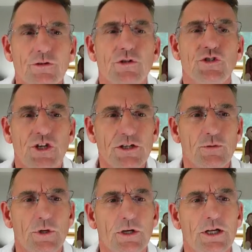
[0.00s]

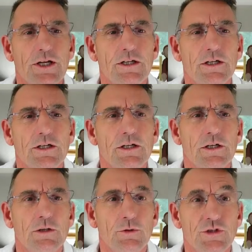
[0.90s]
genuinely,
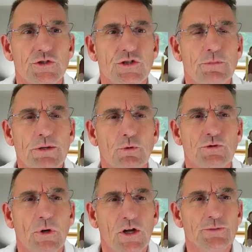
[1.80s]
reduces people's
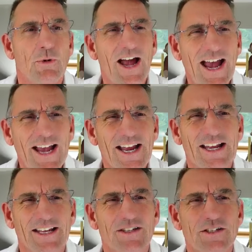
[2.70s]
blind spot.
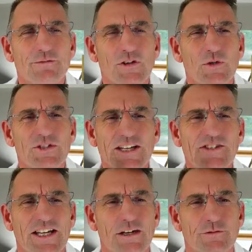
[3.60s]
And, folks, it's a
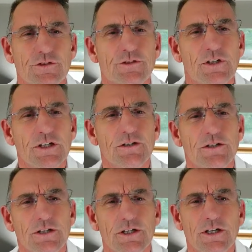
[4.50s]
gift, right?
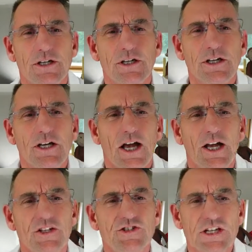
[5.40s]
At
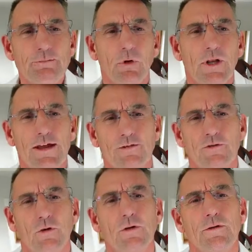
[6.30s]
its deepest
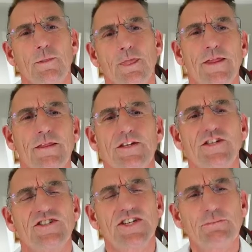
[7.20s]
level,
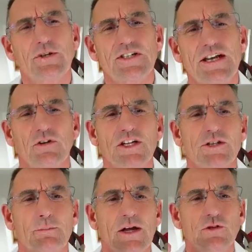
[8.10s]
it's
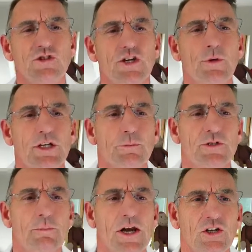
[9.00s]
about showing up as a
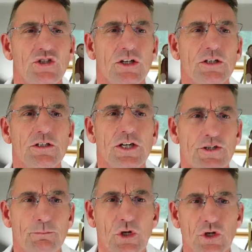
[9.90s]
manager, as a
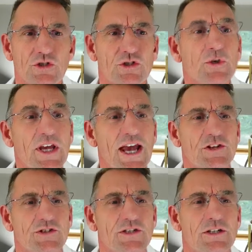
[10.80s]
person who cares,